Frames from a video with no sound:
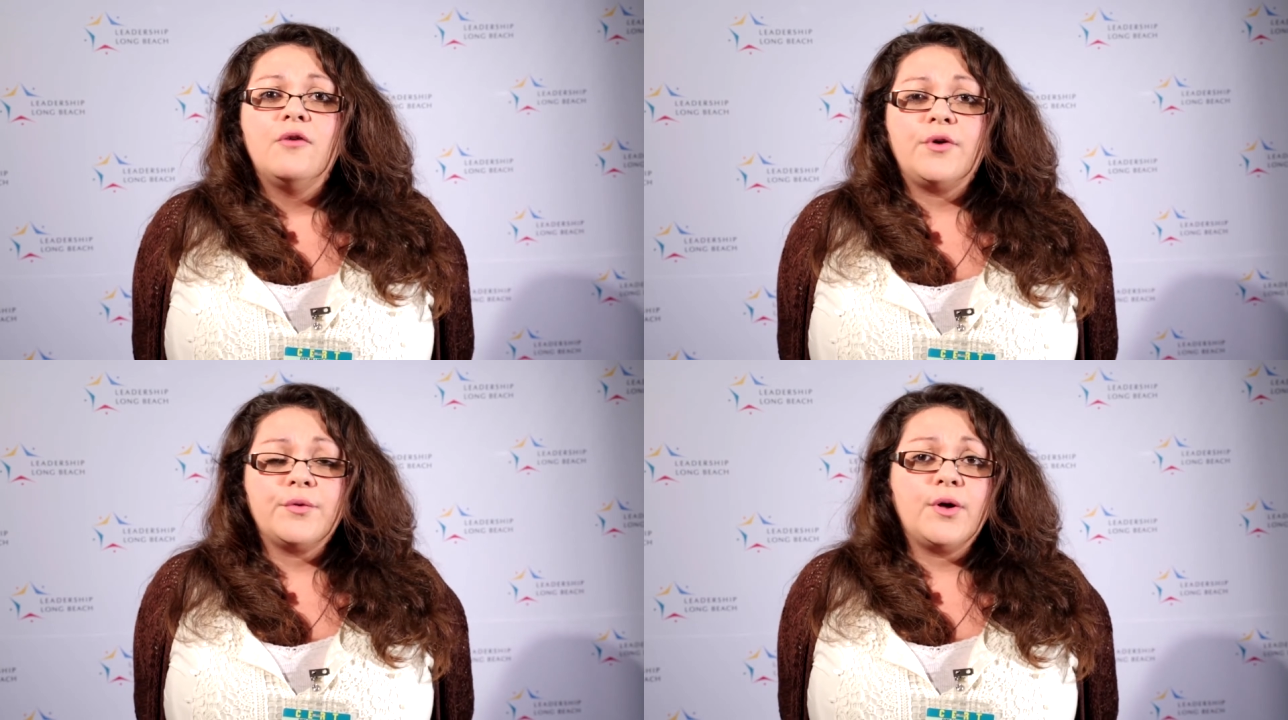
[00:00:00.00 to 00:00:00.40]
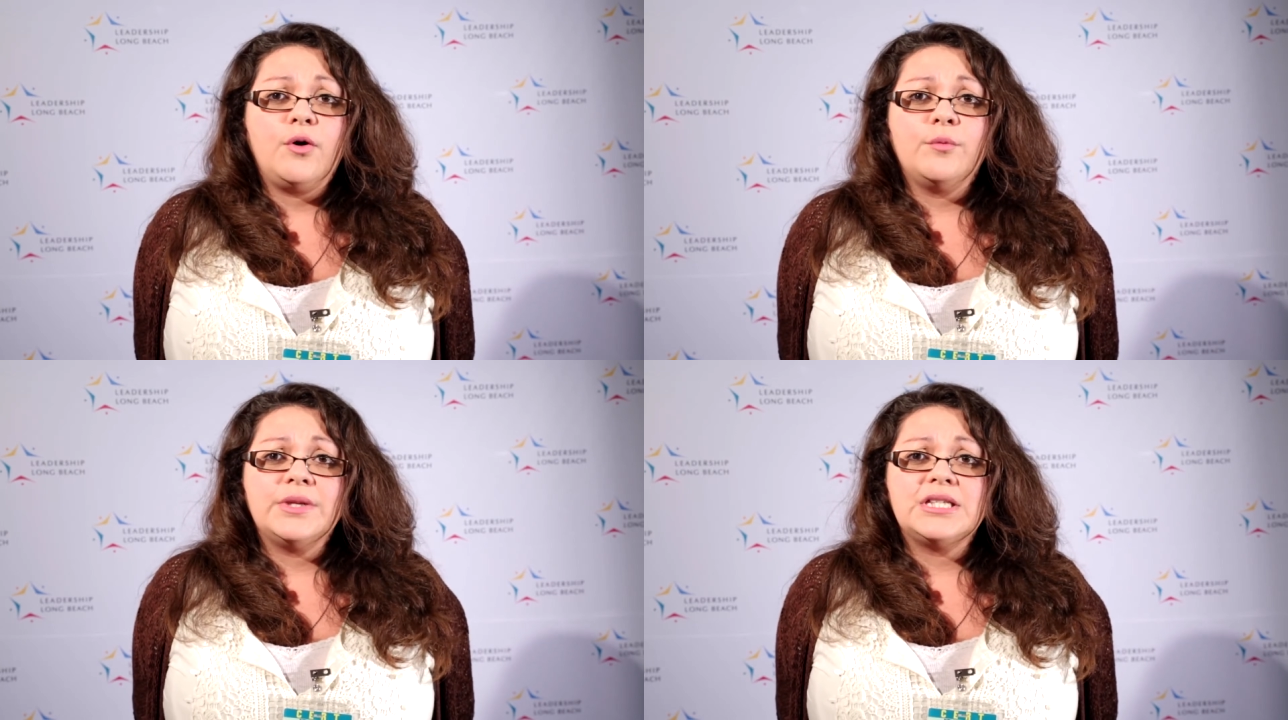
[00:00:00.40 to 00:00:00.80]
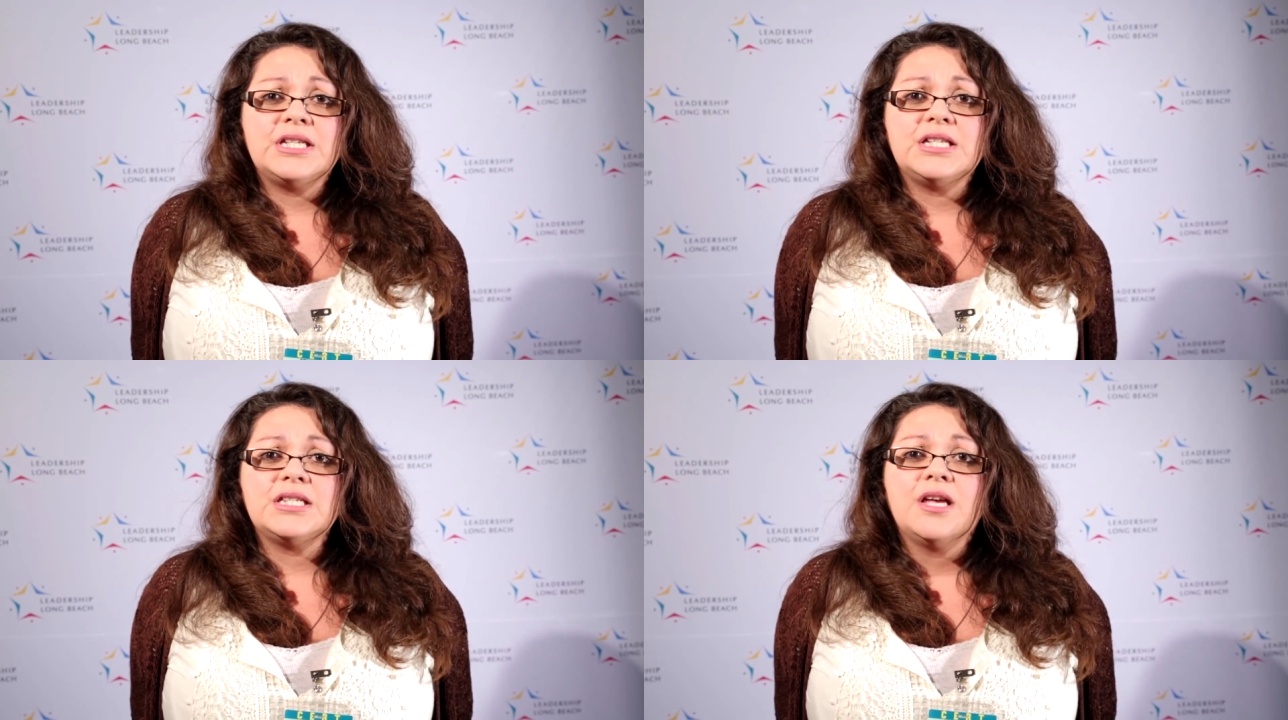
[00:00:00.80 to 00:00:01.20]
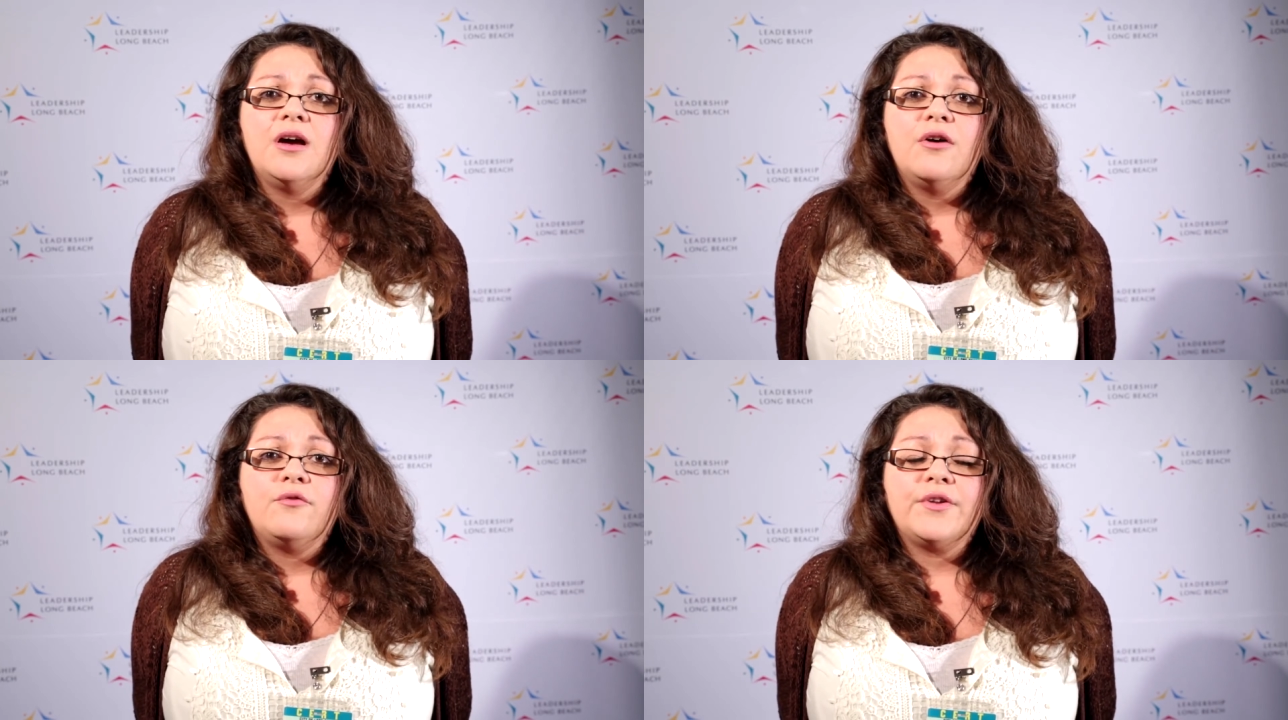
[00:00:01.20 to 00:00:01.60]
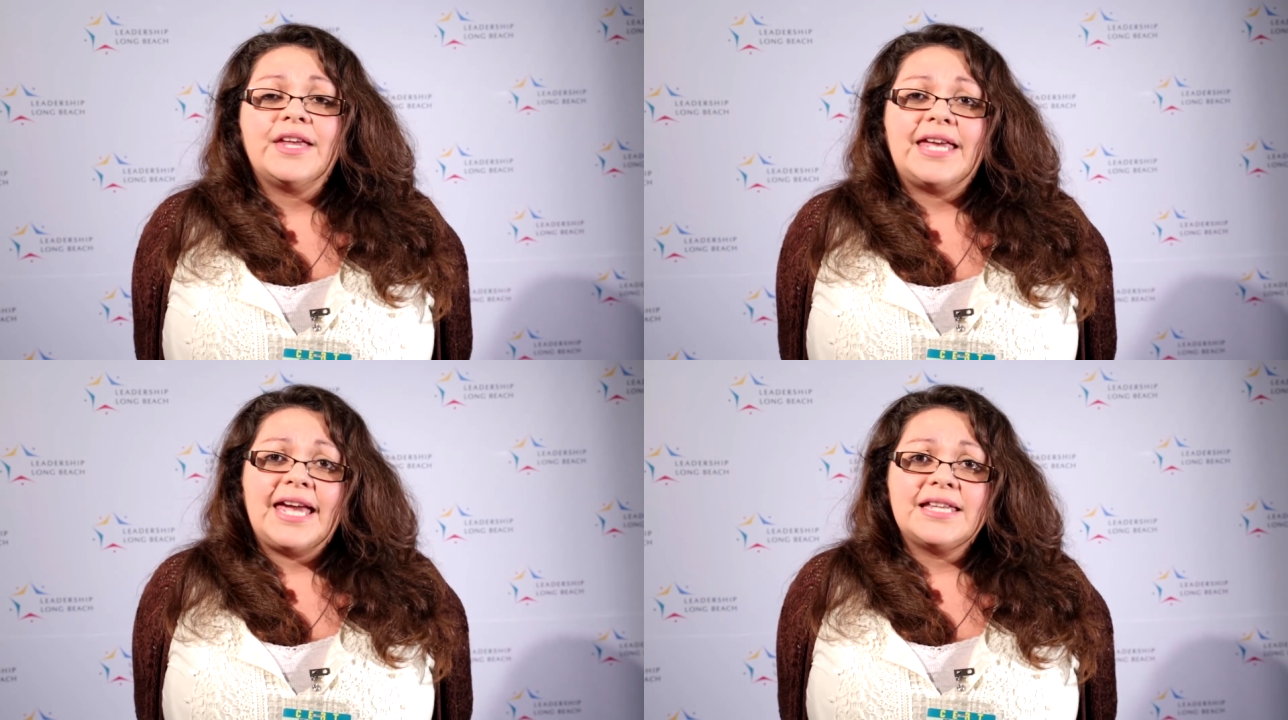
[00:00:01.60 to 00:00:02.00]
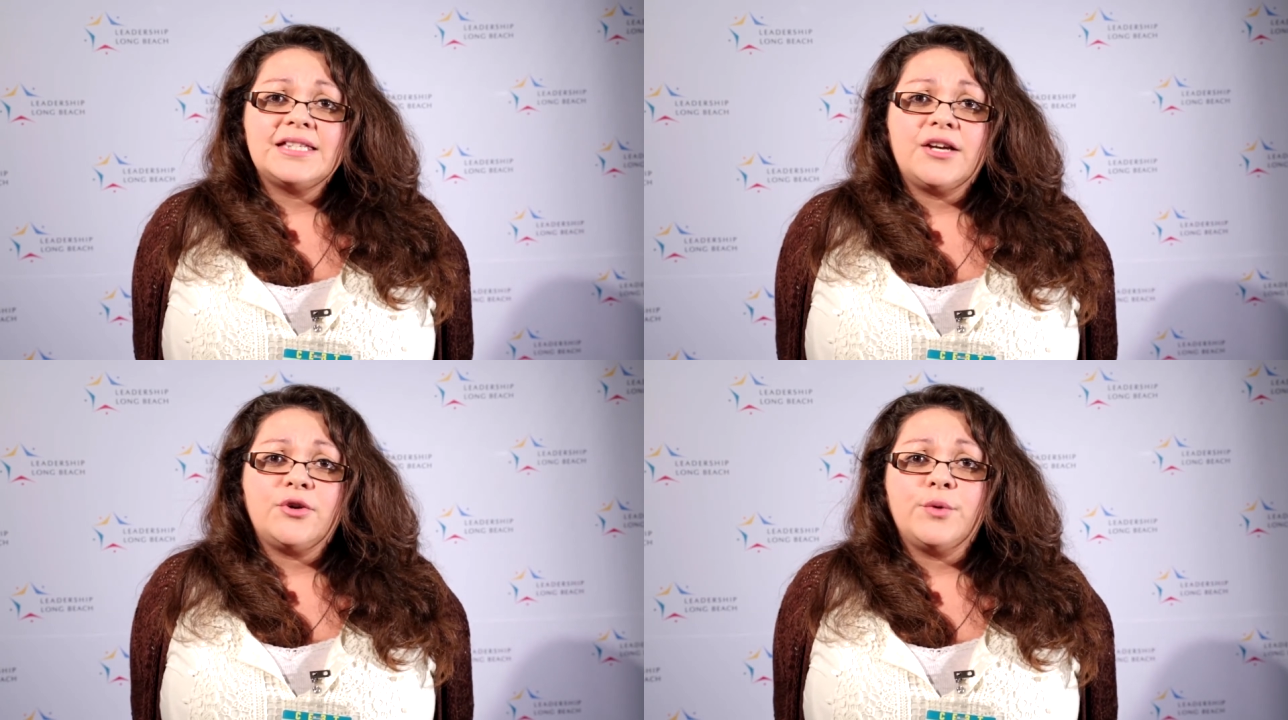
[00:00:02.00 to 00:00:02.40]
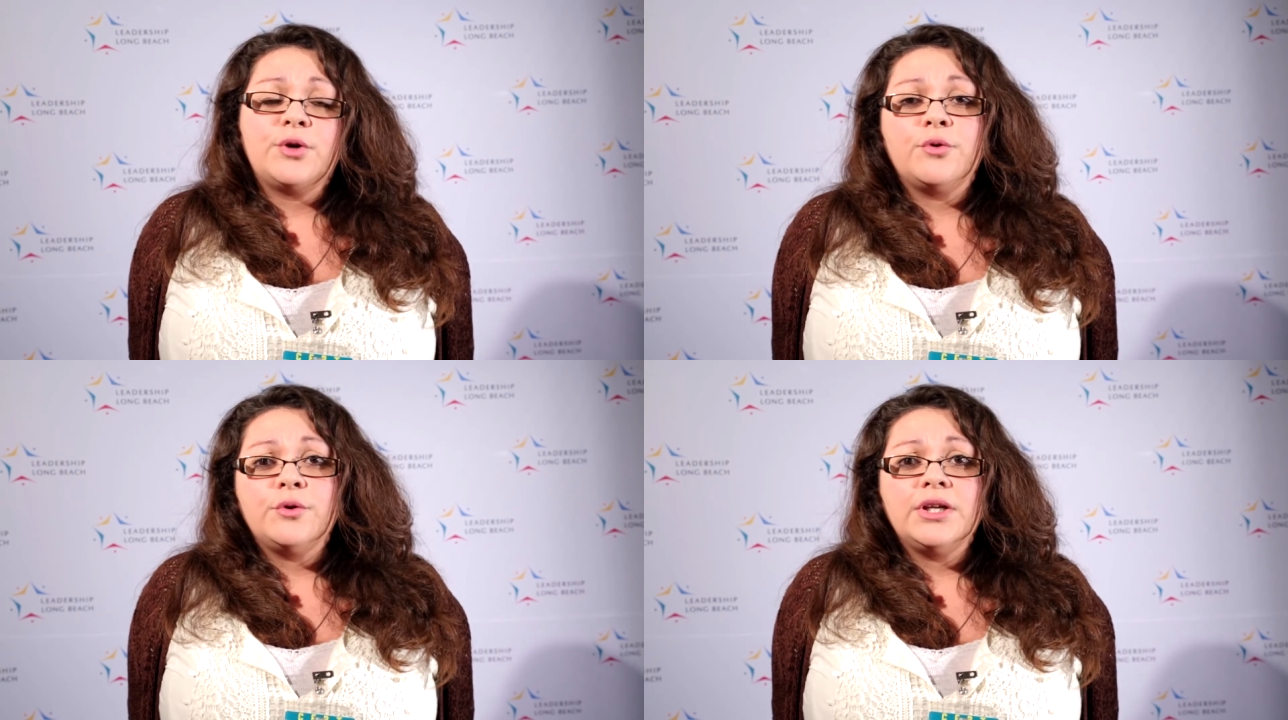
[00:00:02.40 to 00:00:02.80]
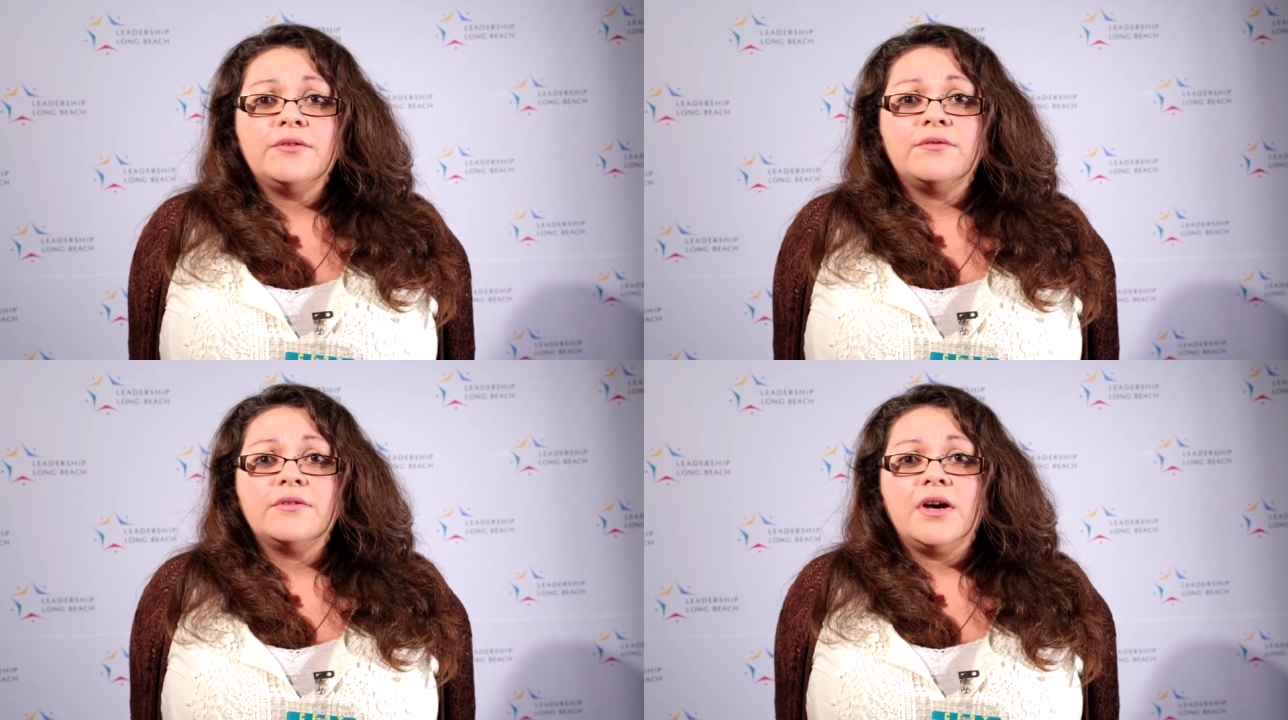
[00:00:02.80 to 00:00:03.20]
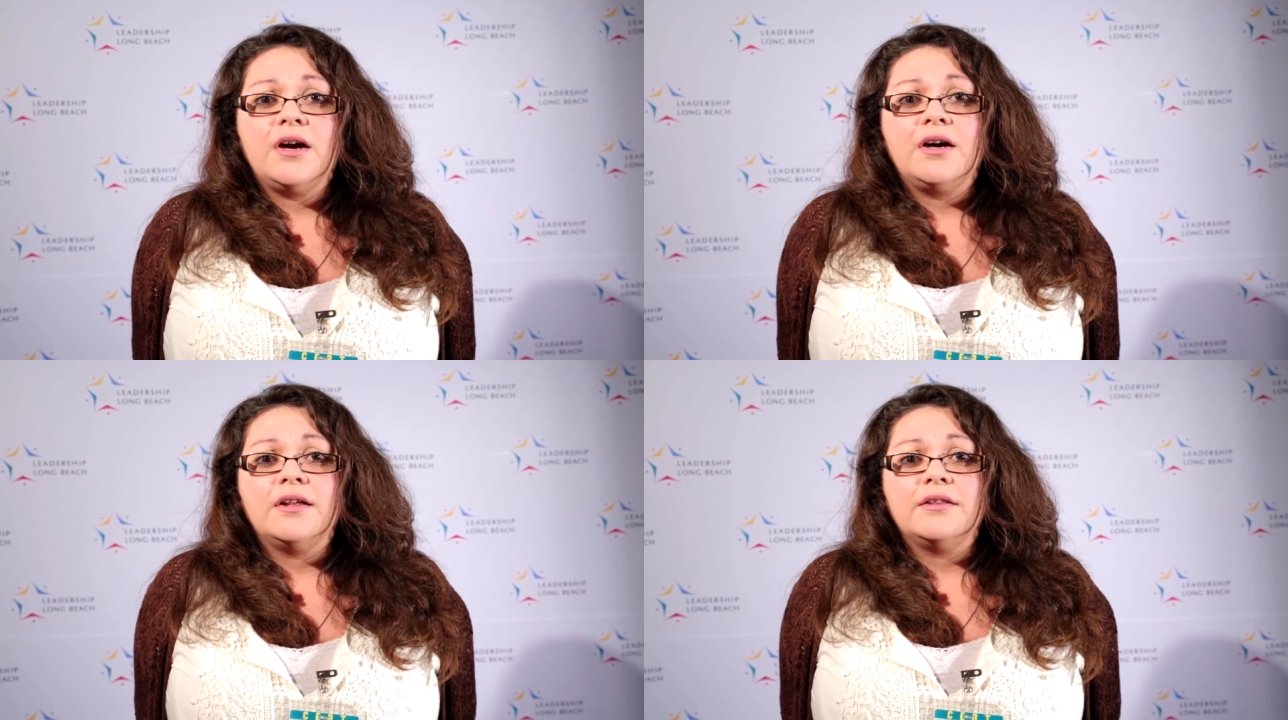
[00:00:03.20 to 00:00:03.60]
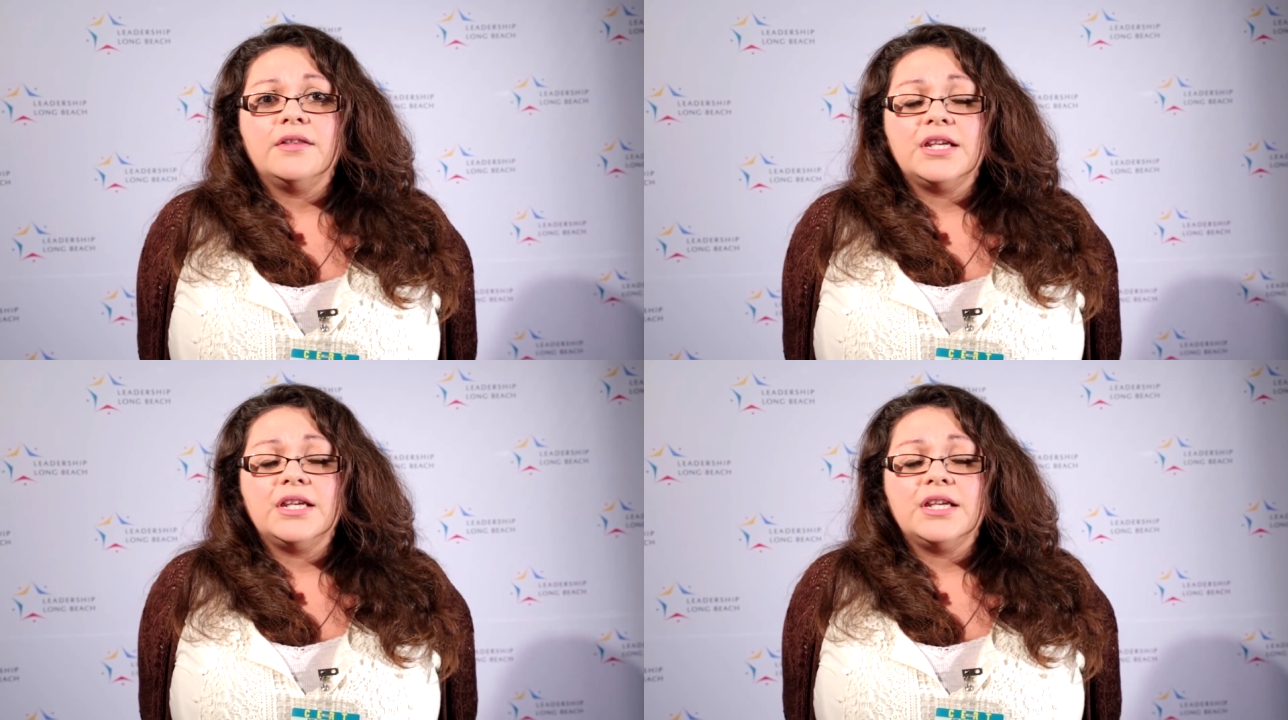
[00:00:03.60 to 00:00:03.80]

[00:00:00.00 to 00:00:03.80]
for the homelessness, for the gangs that are recruiting uh,